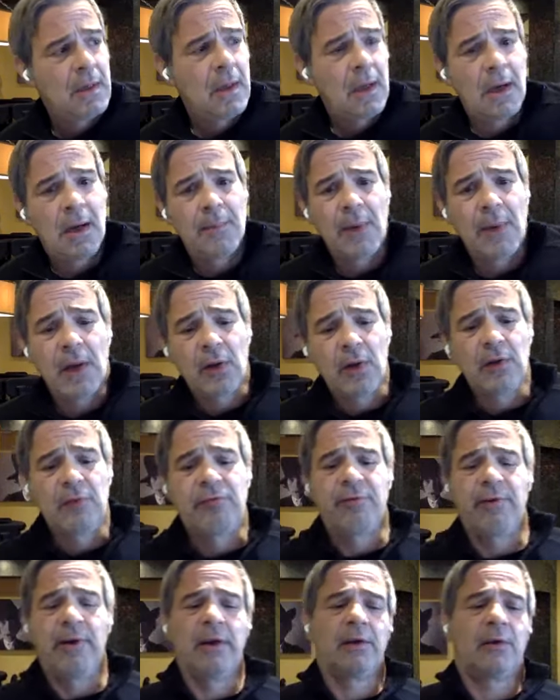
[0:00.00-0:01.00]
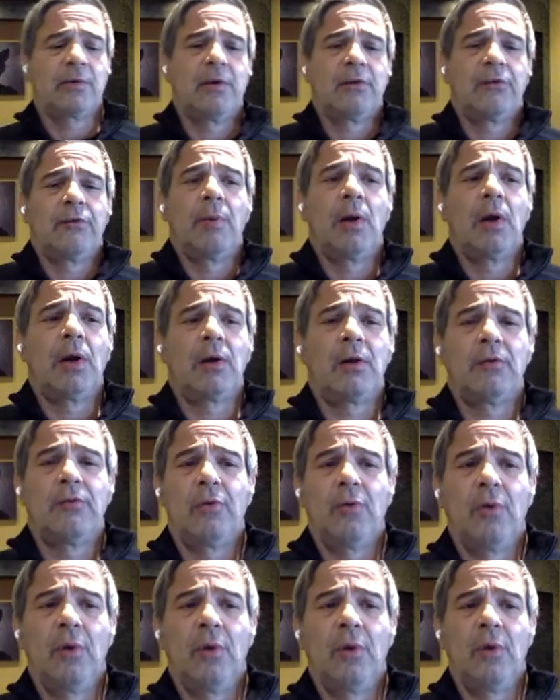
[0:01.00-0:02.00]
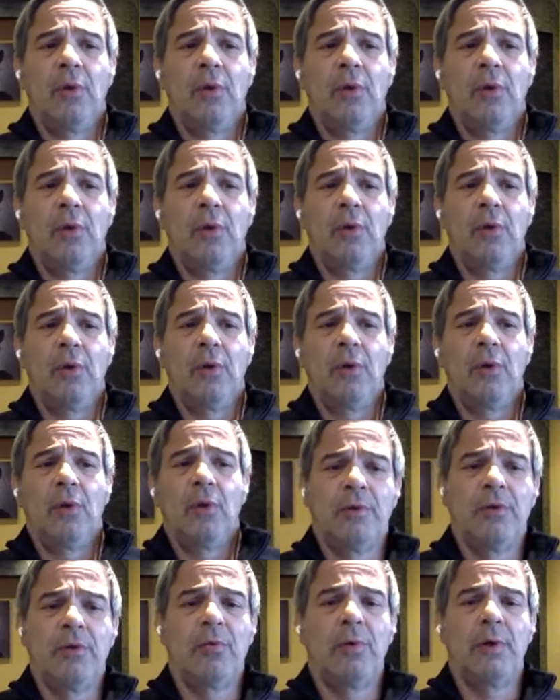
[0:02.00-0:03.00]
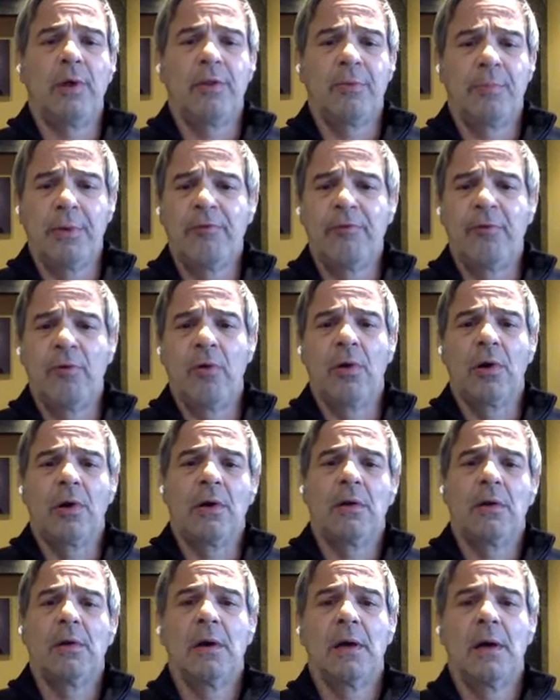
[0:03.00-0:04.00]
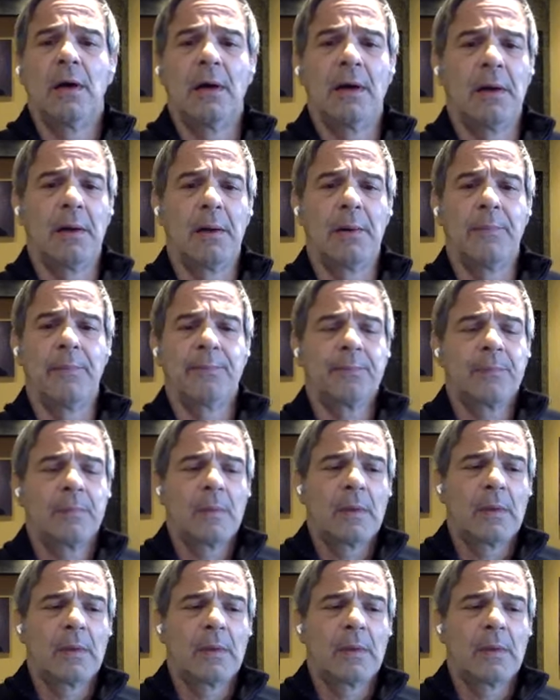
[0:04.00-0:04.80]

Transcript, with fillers: Uh, my good friend Chris Marcus, who I know you've interviewed with before, um,